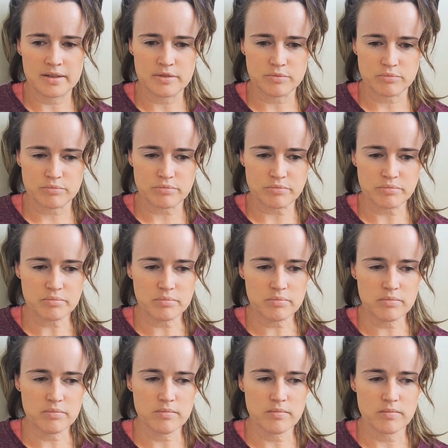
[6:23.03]

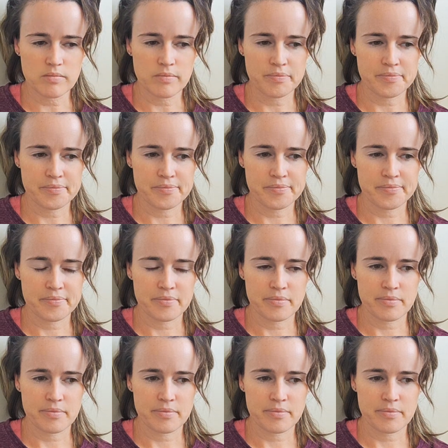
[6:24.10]
Nothing is said.